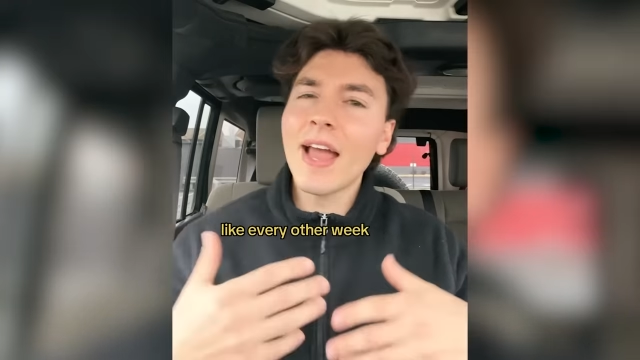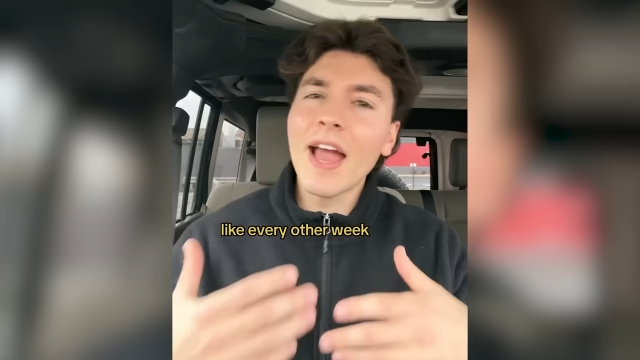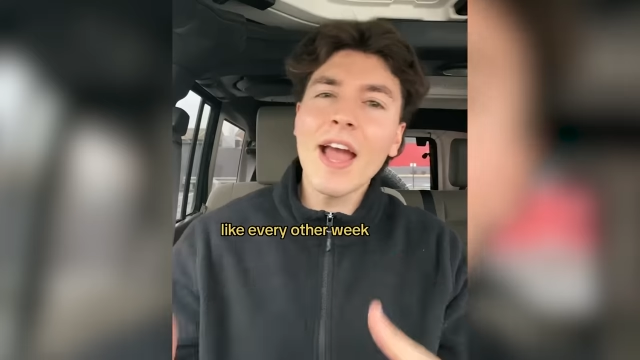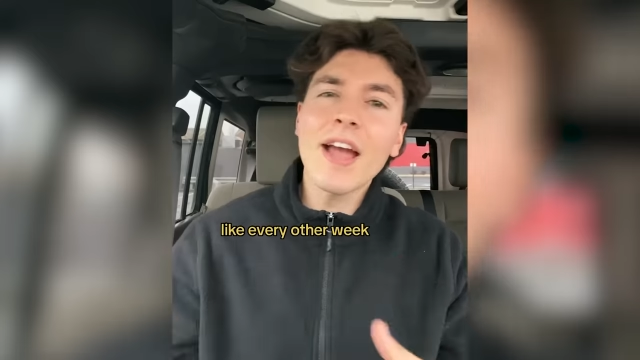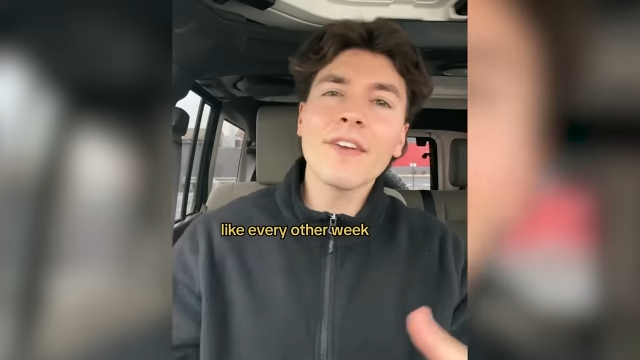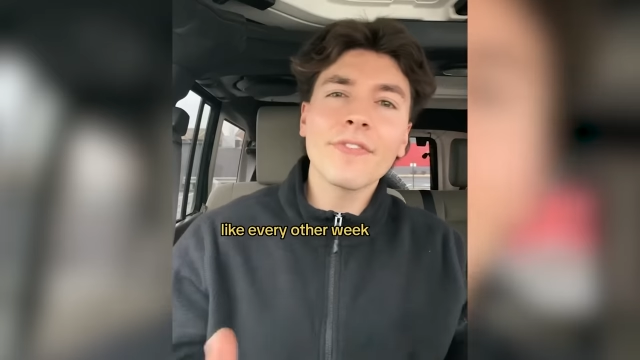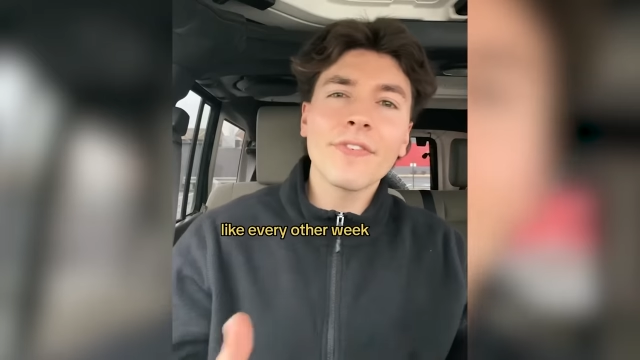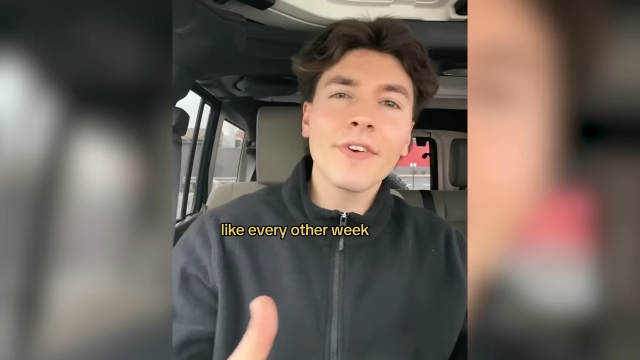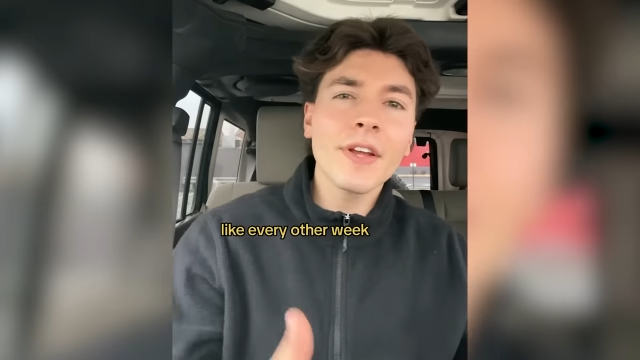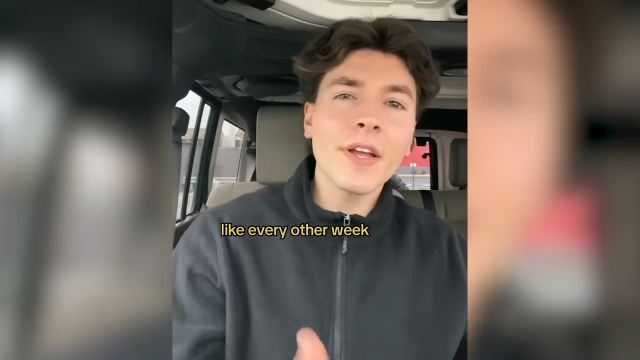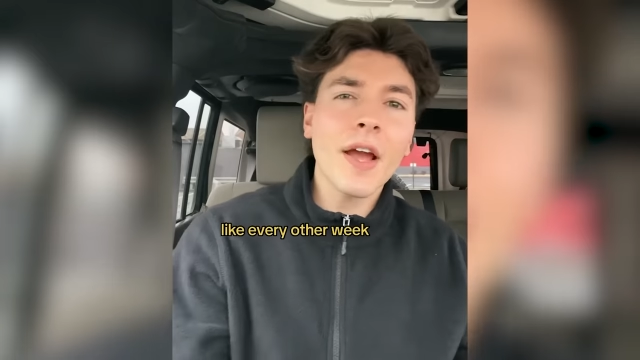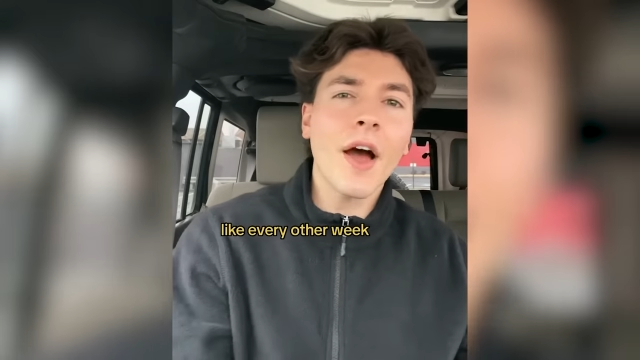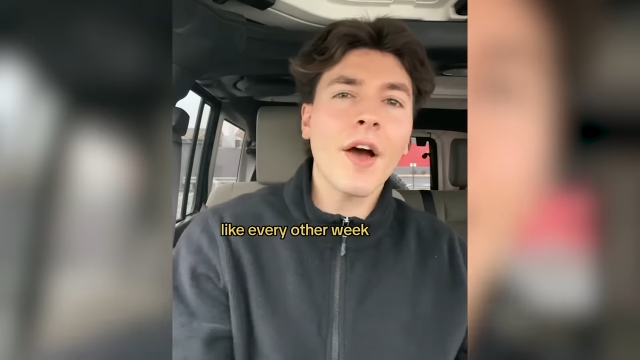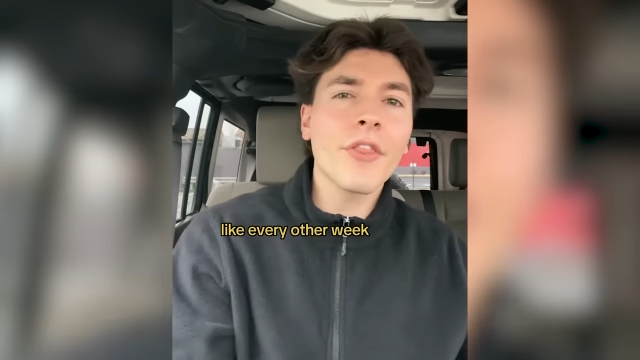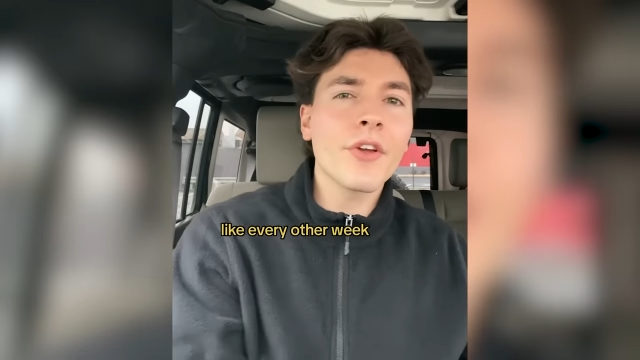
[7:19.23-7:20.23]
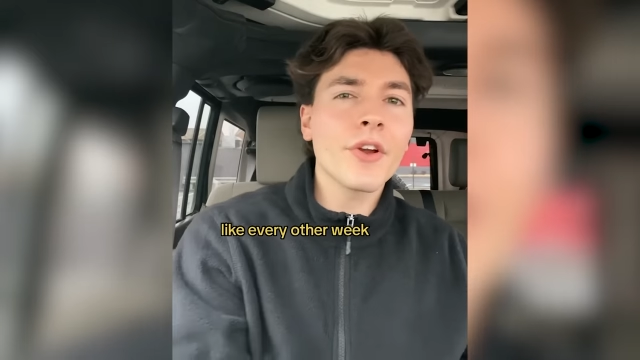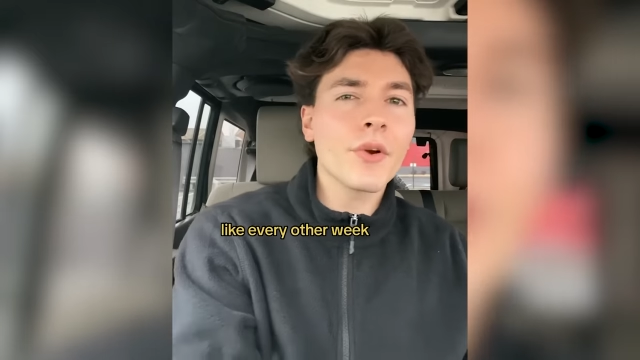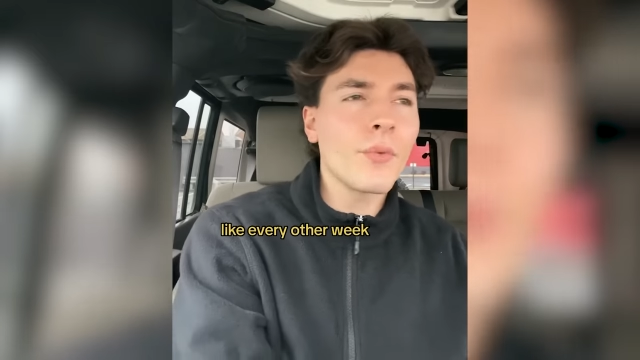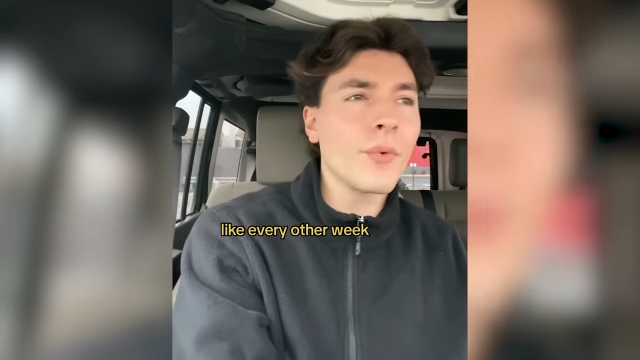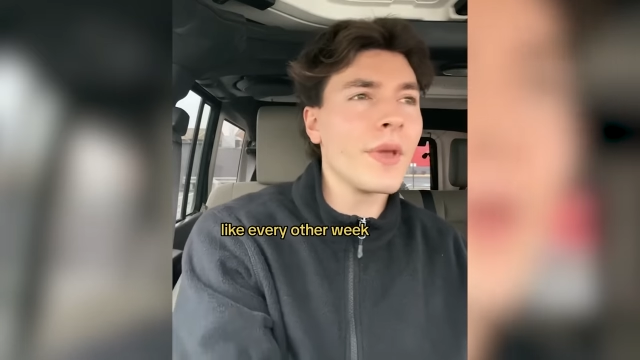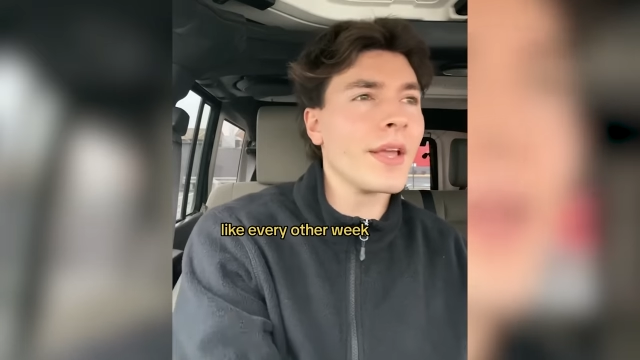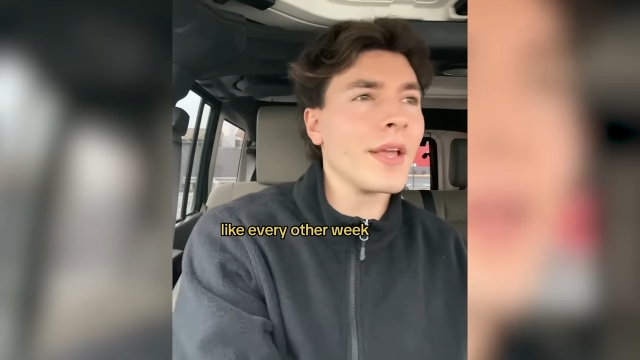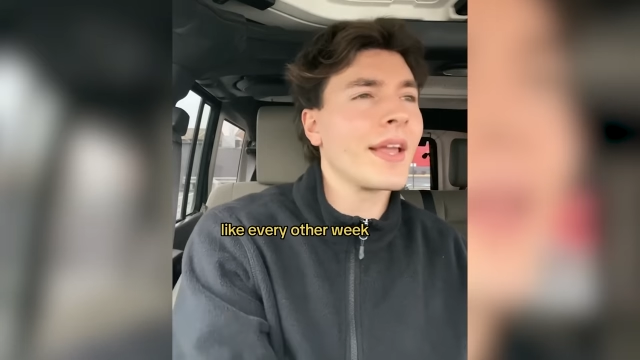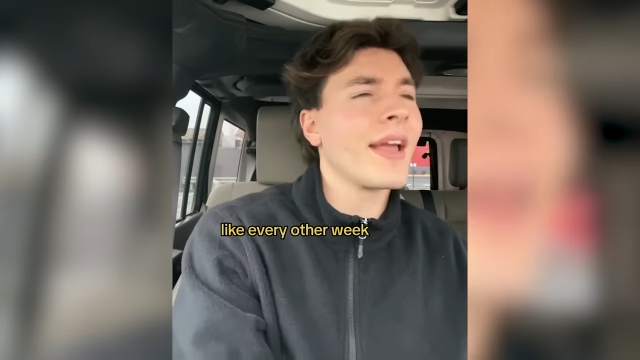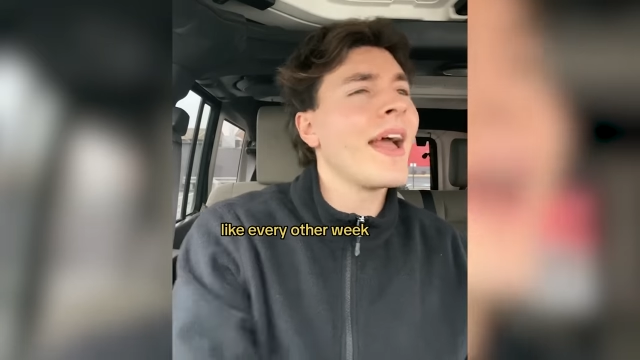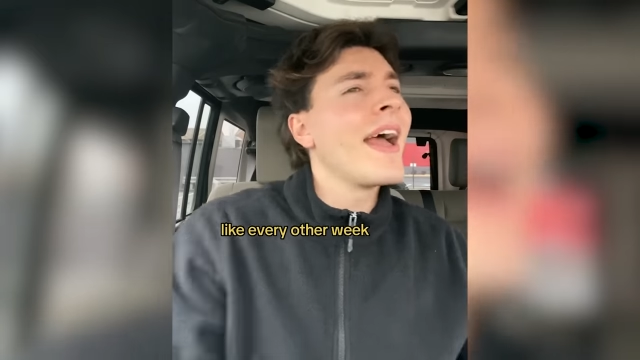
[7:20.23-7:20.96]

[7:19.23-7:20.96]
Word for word: every other week